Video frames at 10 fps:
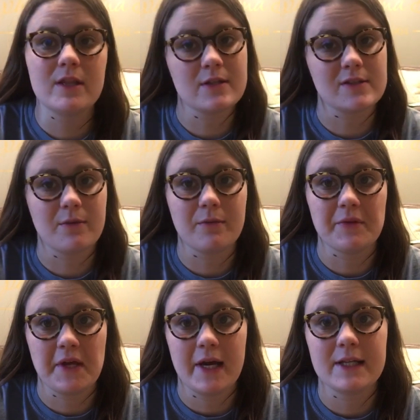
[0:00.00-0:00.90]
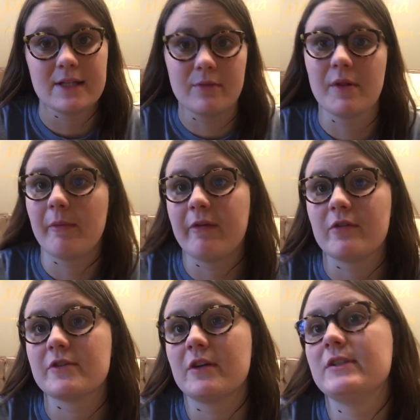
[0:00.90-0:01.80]
That's the one that I did with my
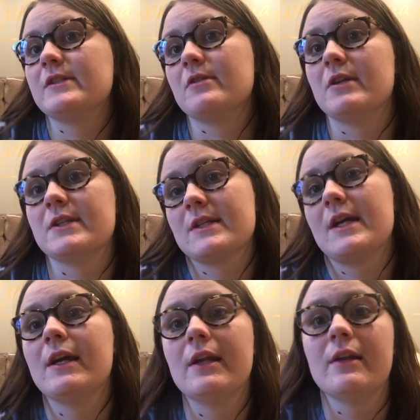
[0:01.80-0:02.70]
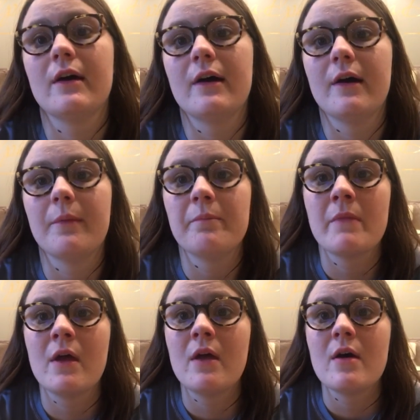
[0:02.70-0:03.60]
first grade students, and
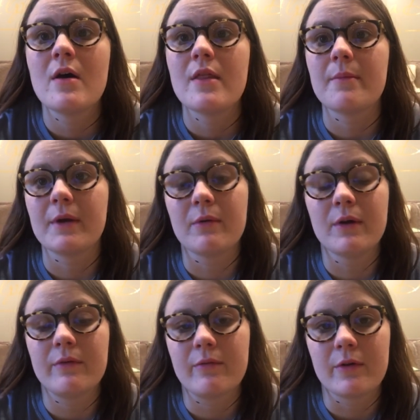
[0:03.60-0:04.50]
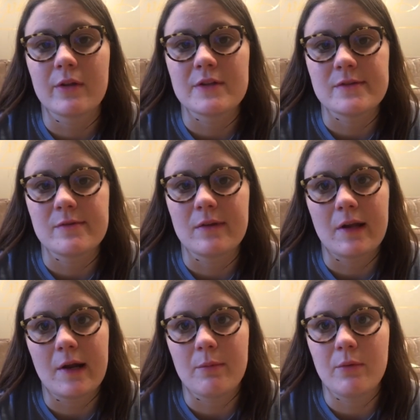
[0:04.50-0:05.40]
the big one for the student
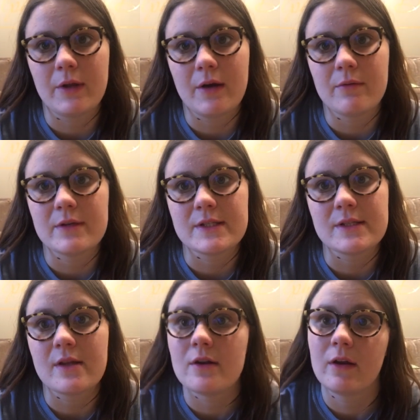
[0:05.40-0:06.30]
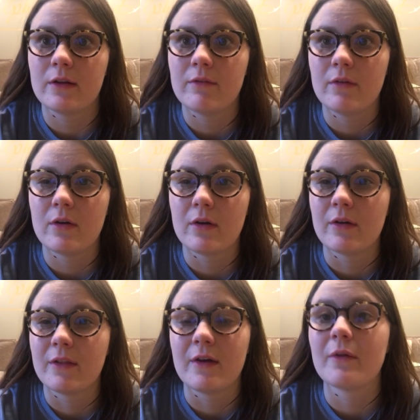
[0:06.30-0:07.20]
that I pulled out was the
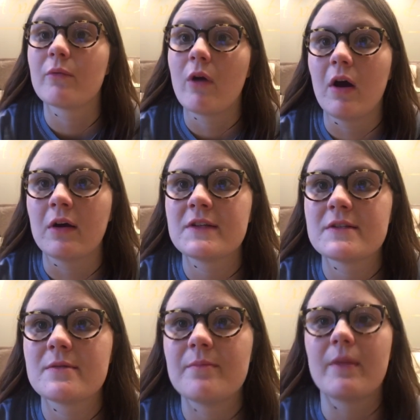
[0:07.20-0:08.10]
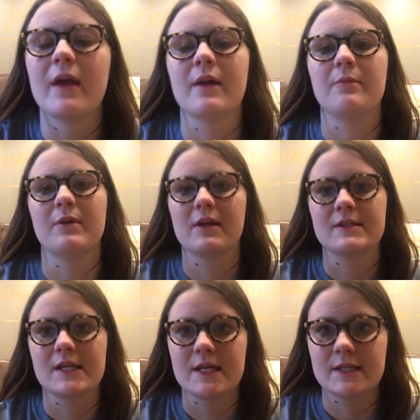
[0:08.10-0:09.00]
the rocks, and because
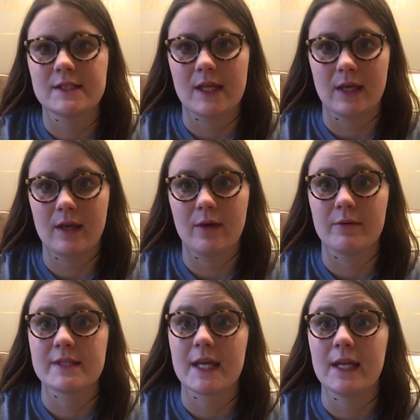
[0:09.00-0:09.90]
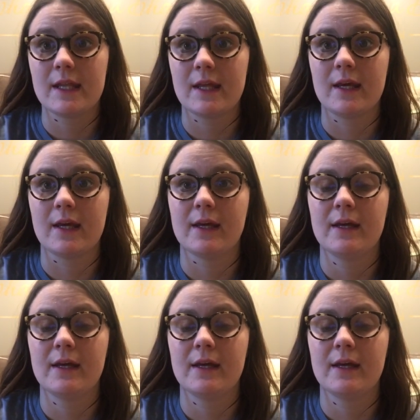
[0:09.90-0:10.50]
his thinking was anything